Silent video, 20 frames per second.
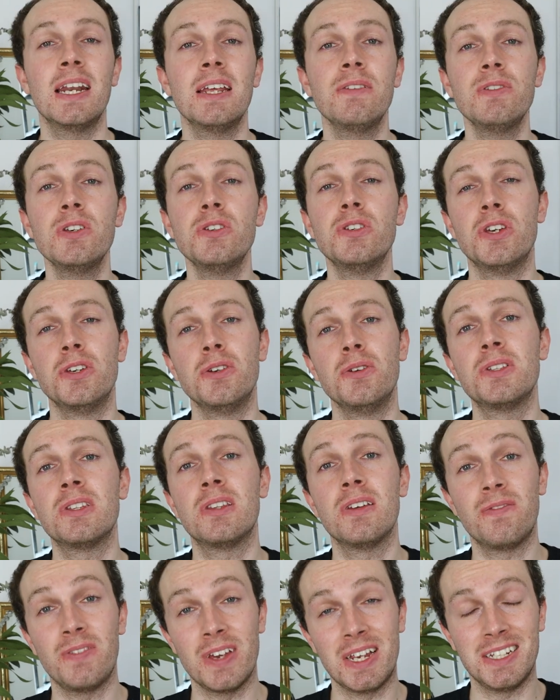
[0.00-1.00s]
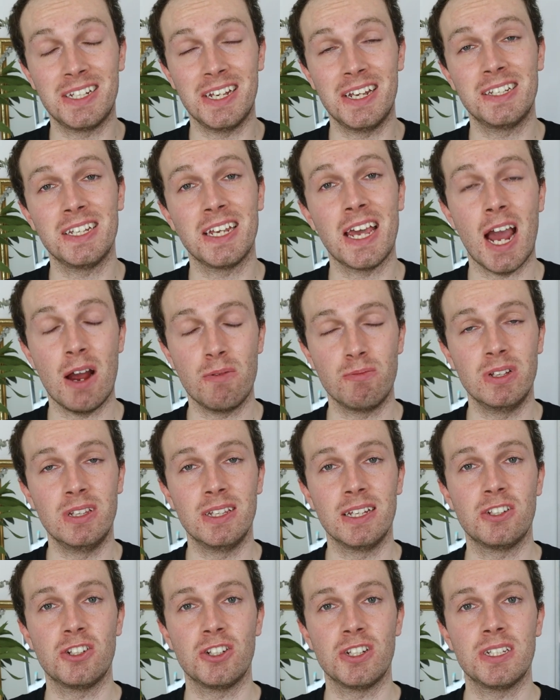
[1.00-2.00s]
And if you use the Think Dirty app
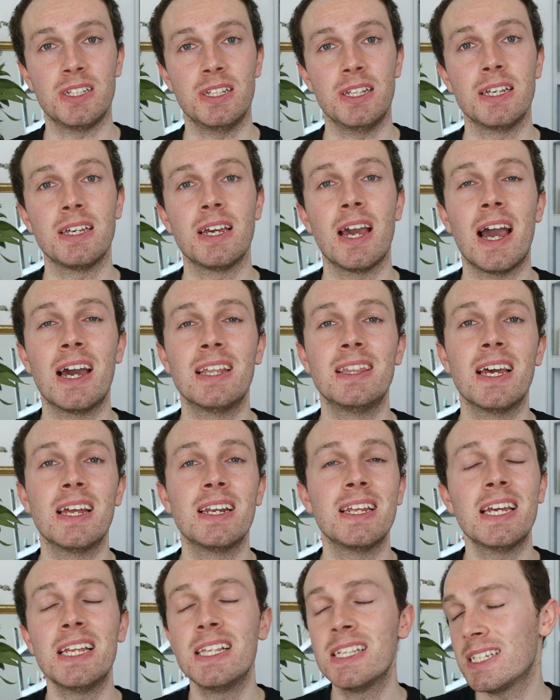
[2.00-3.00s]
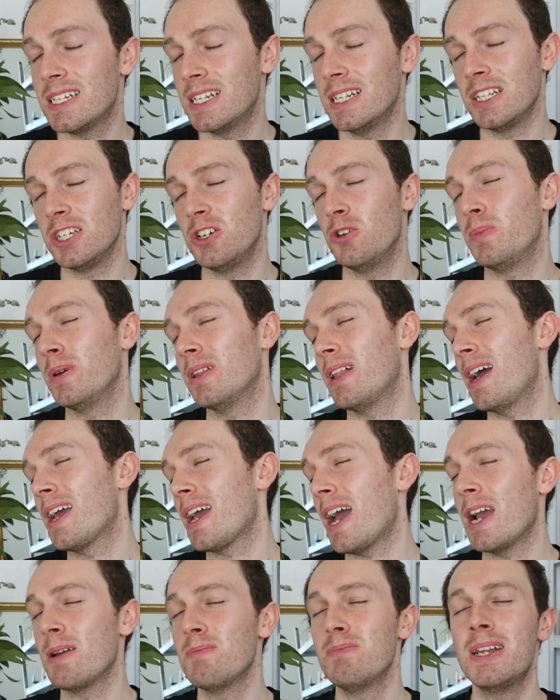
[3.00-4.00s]
religiously, and then instantly you'd be
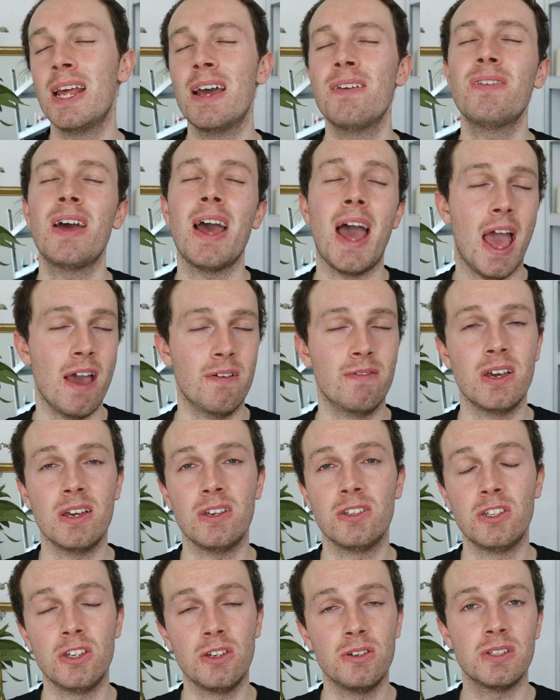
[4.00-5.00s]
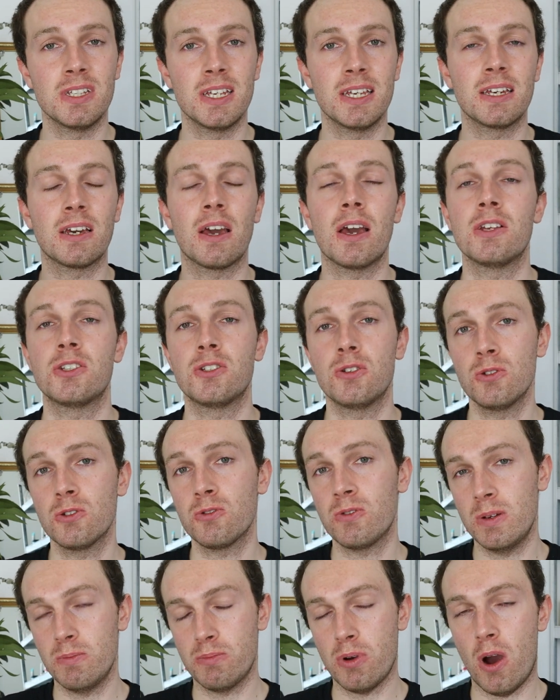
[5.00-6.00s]
like, I'm never ever using a
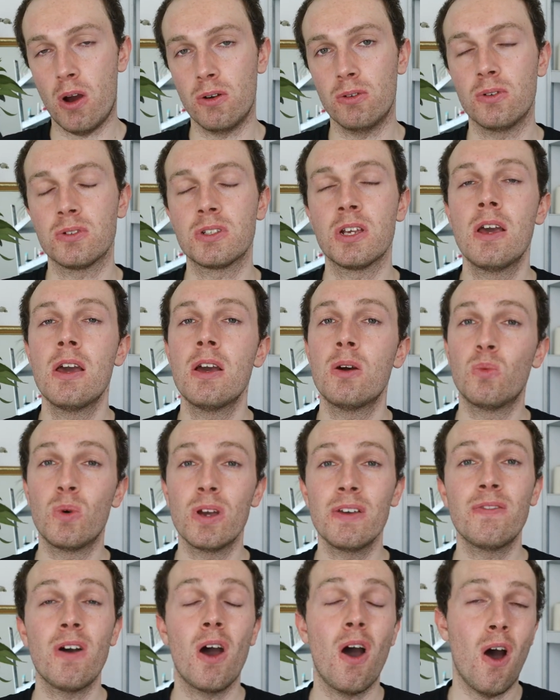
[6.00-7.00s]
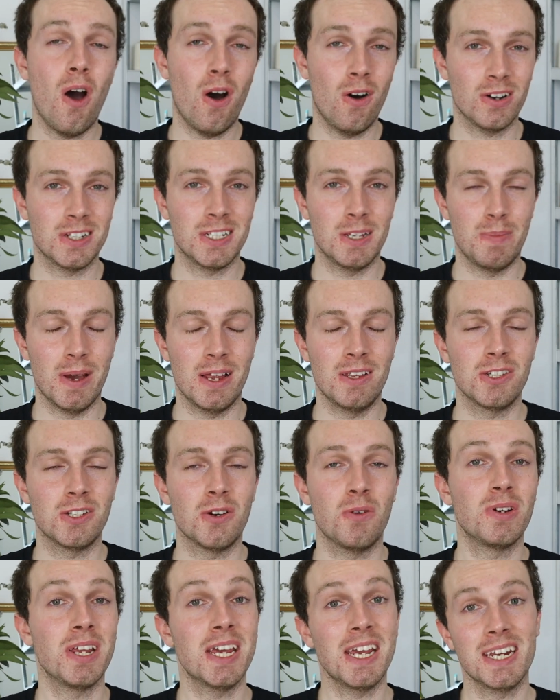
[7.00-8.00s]
sunscreen product with
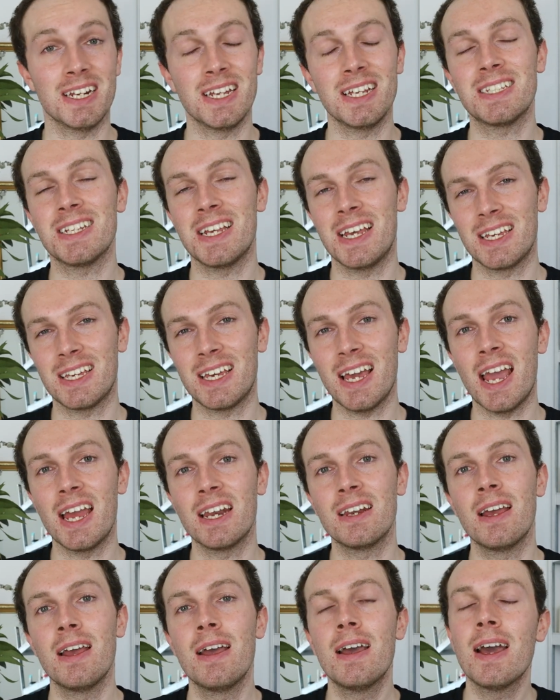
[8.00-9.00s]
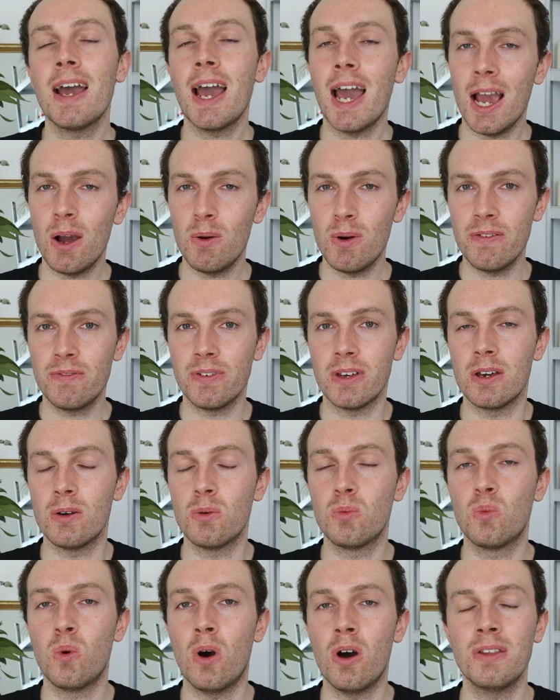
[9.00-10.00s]
oxybenzone in it again.
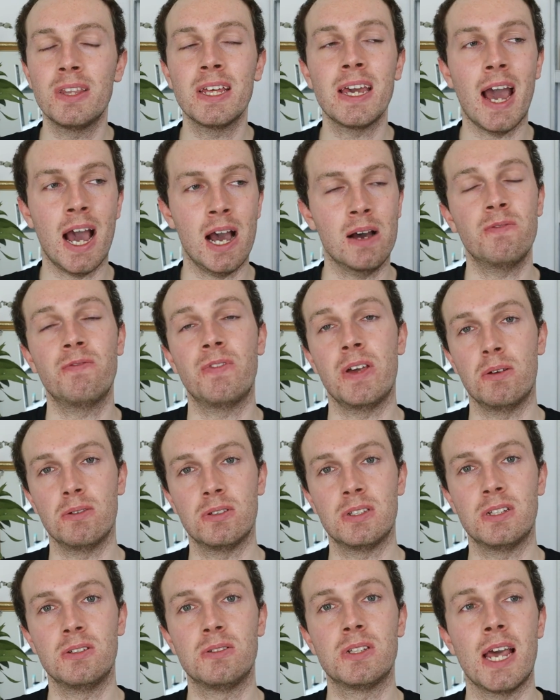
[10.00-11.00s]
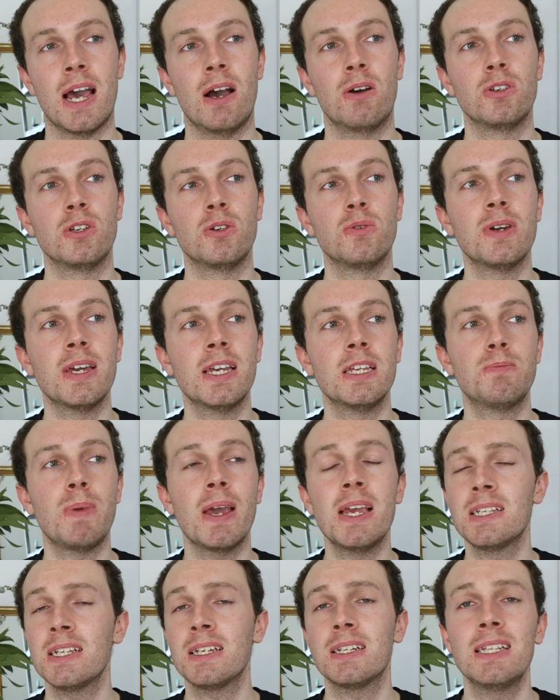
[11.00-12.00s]
However, what the app fails to tell you is
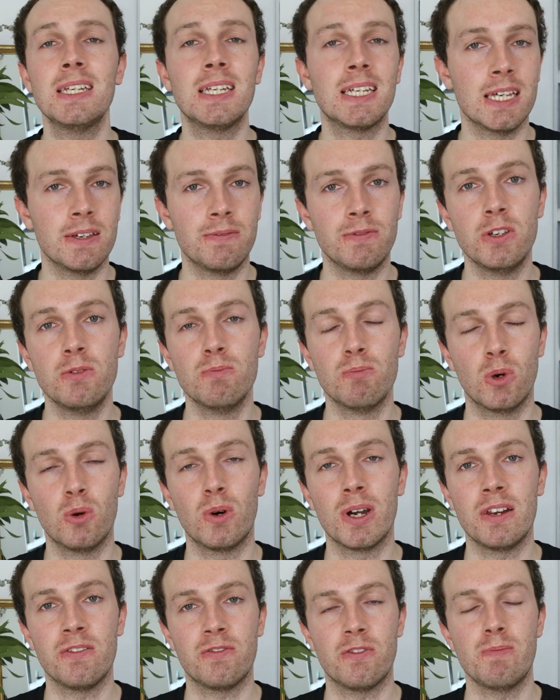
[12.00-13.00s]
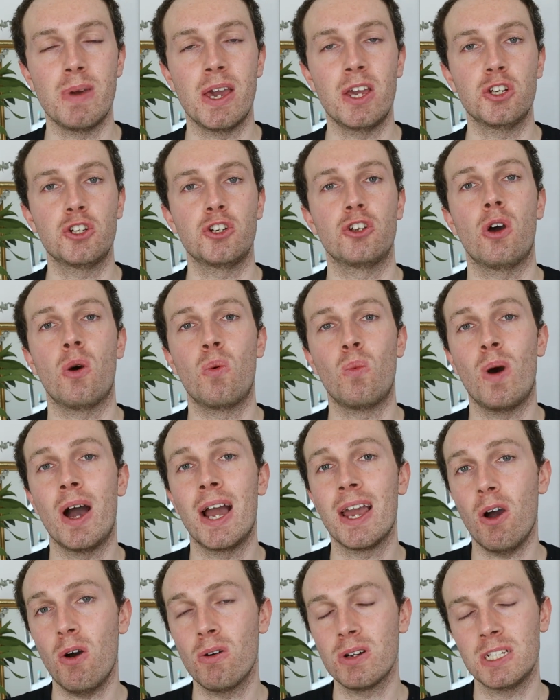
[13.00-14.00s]
basically give you more information on
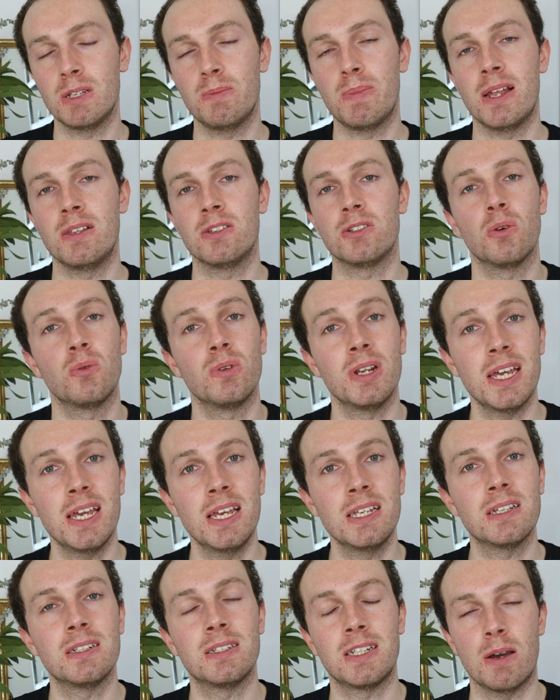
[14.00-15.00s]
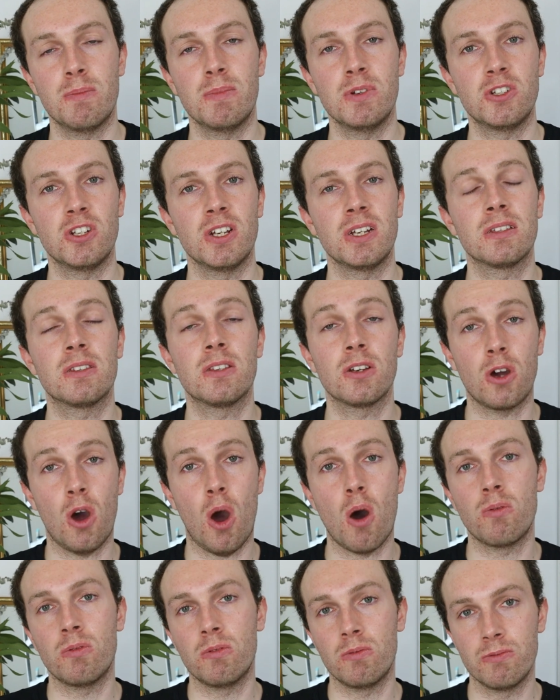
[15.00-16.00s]
why oxybenzone is damaging the
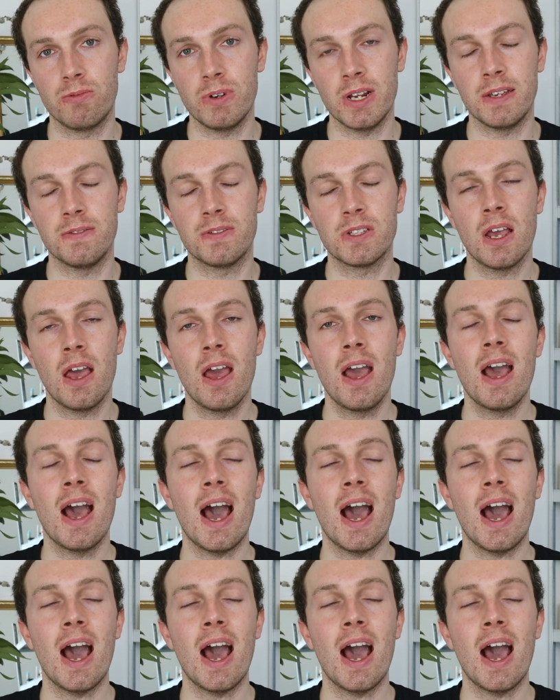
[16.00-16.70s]
coral reefs.